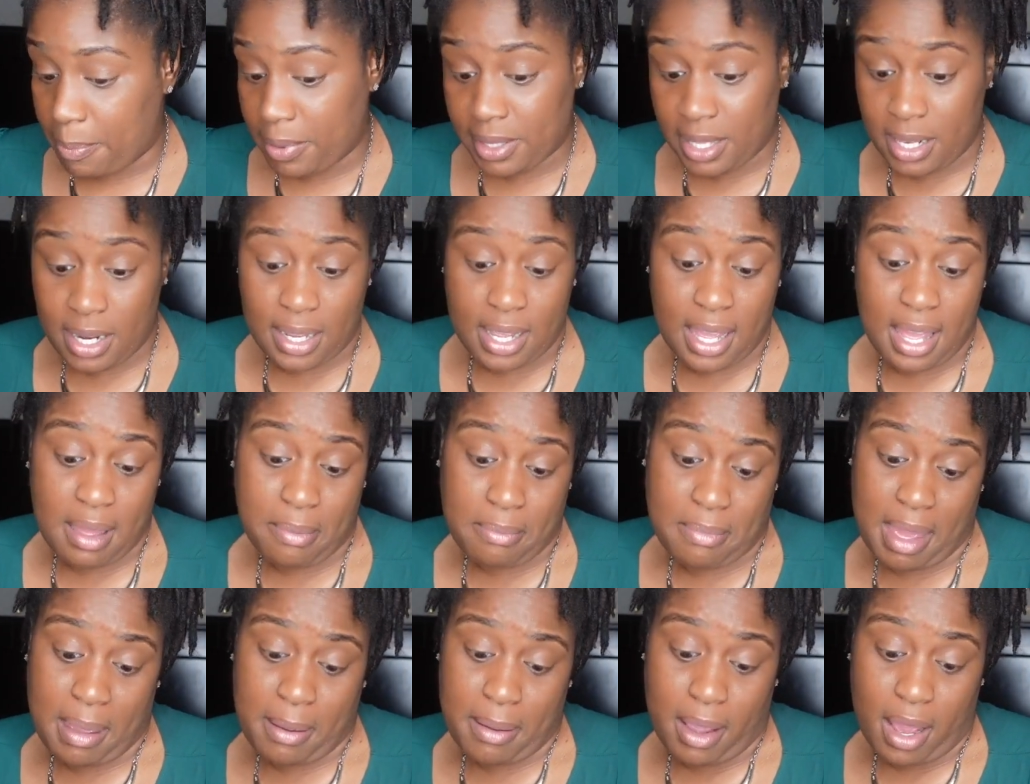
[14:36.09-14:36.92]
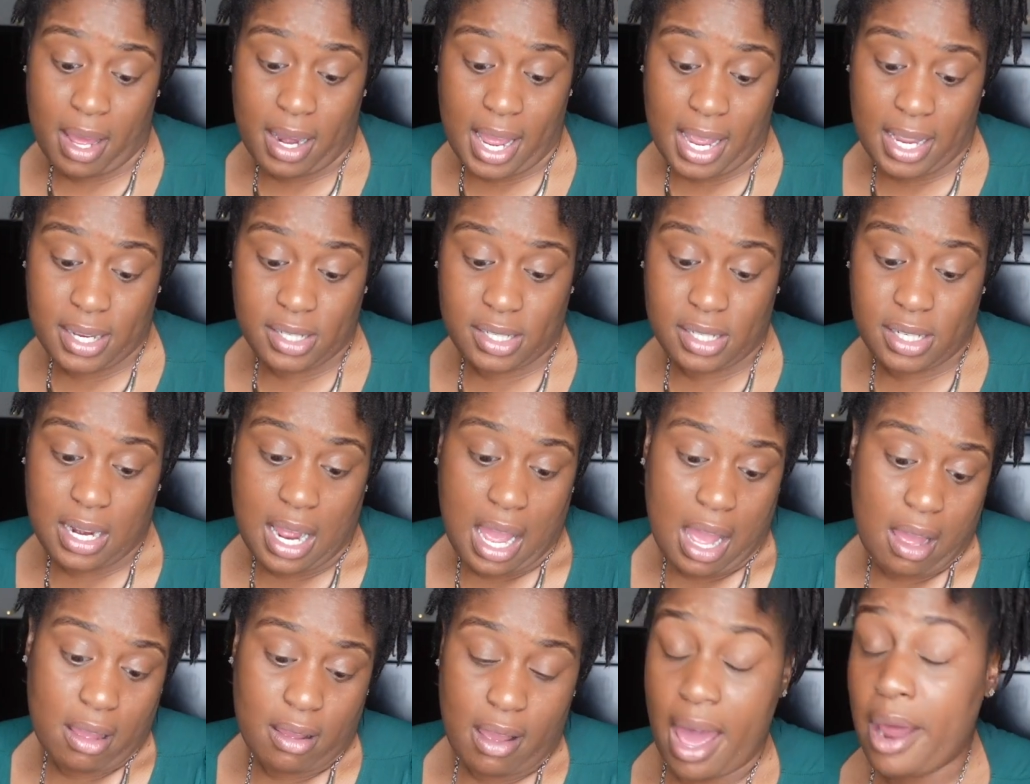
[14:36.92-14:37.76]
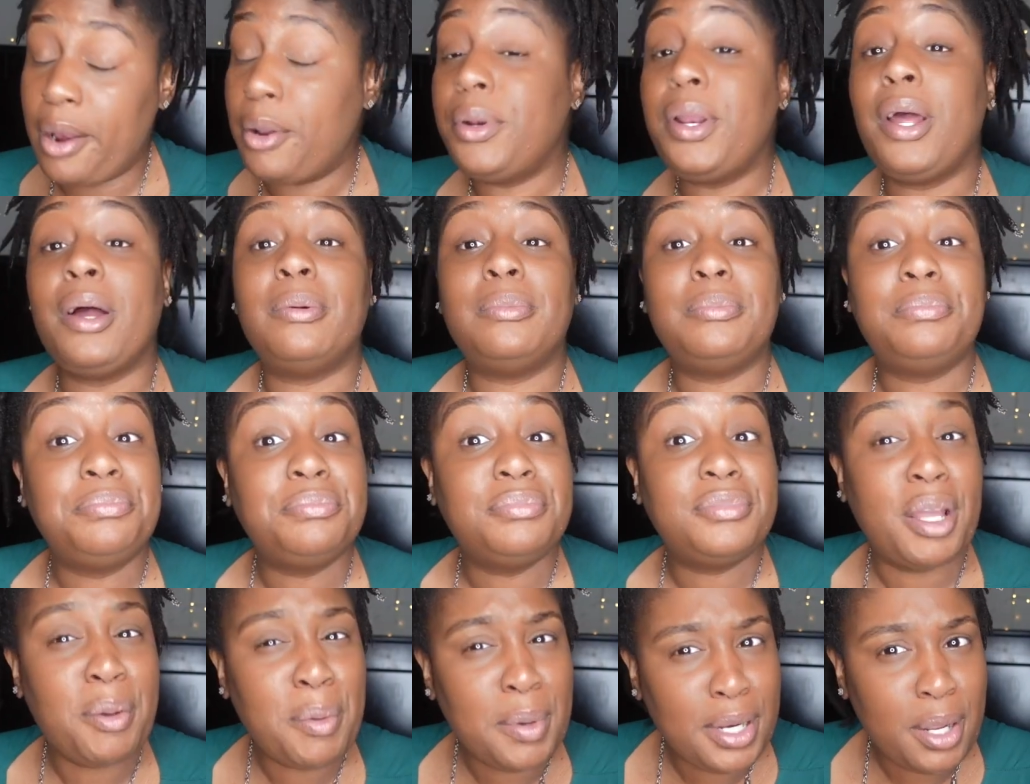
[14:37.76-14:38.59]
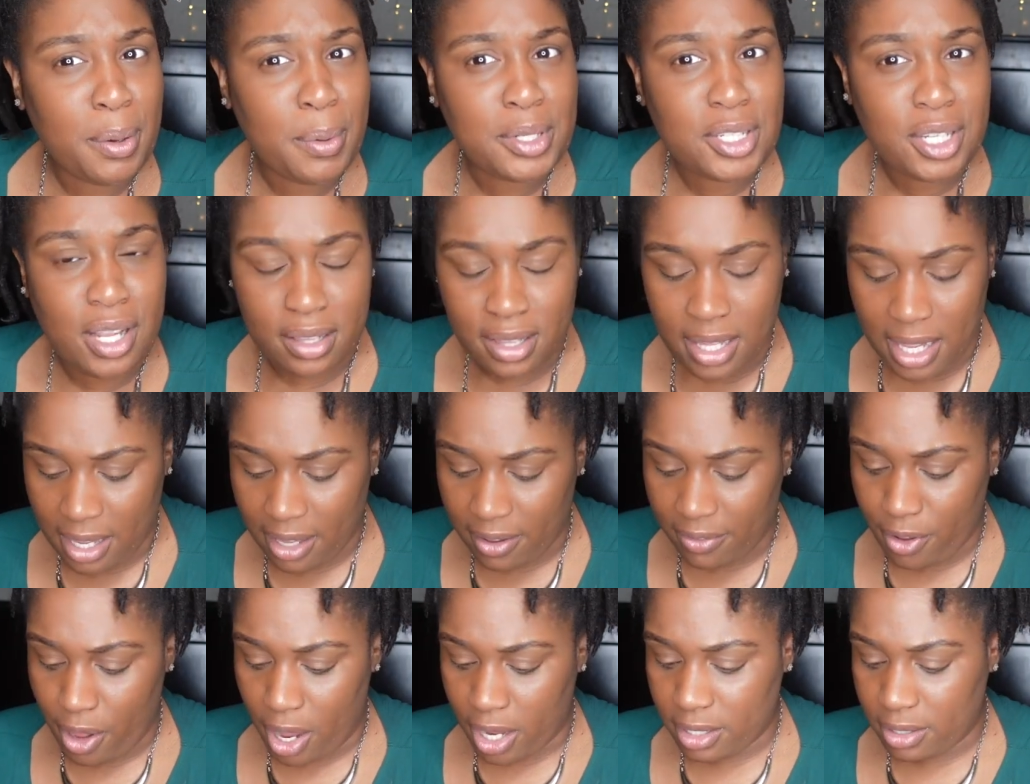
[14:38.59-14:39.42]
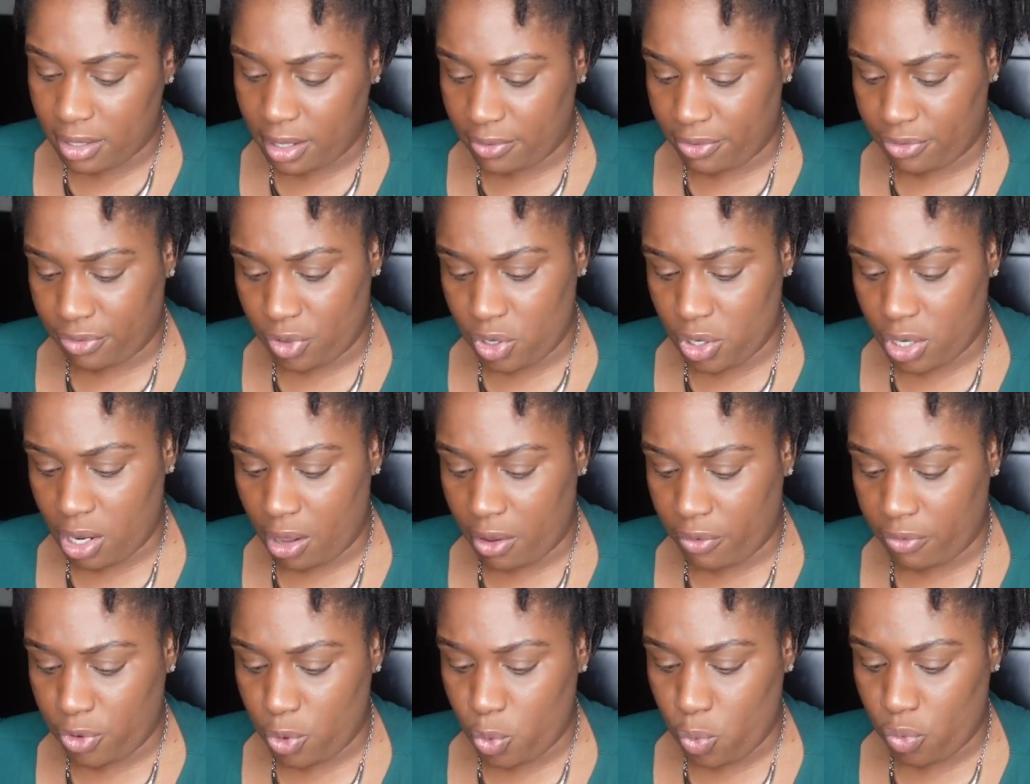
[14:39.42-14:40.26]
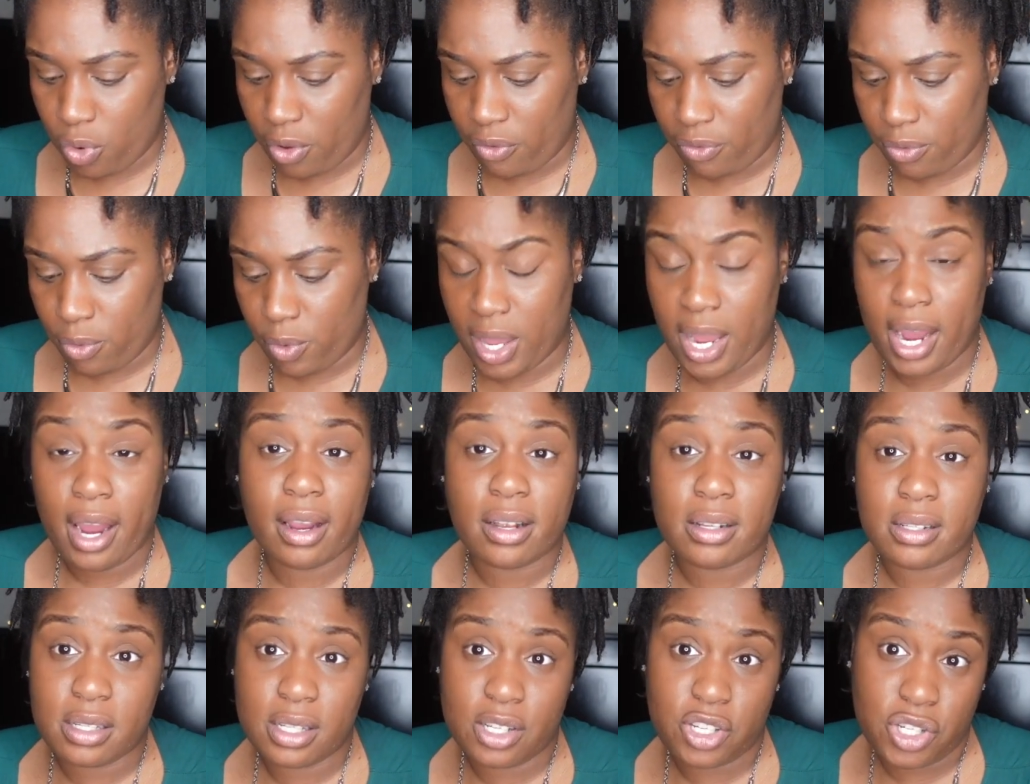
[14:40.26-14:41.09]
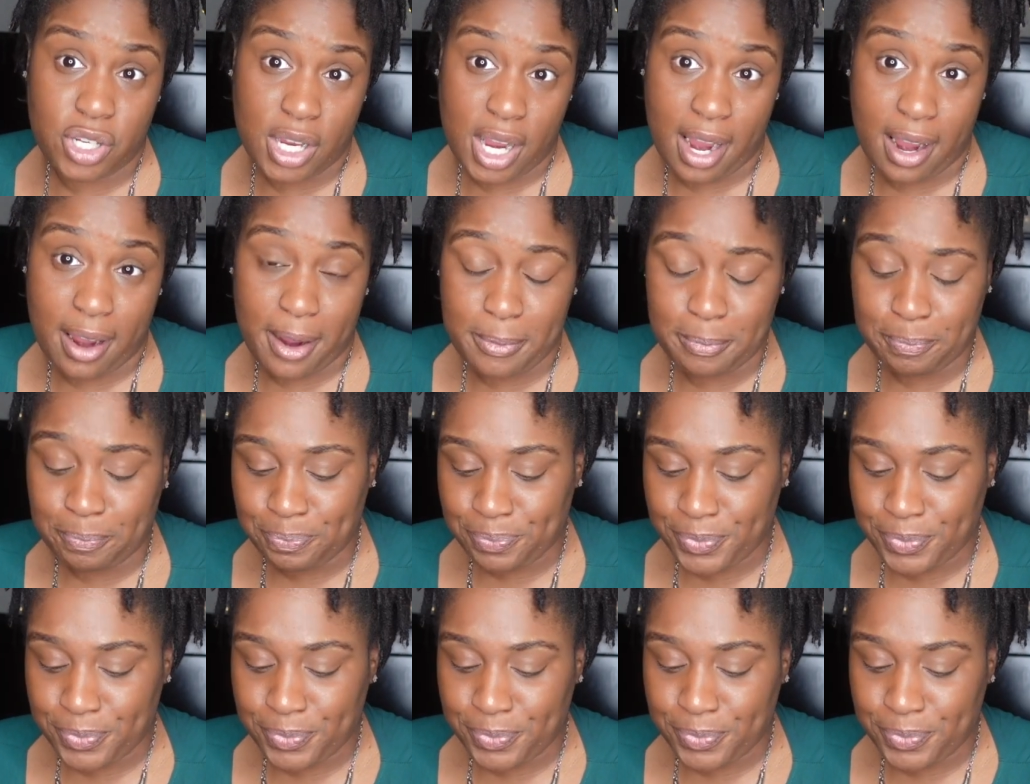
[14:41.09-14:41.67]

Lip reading: But then again, maybe y'all like shit out. I don't know. Let me know what y'all think if you care to share.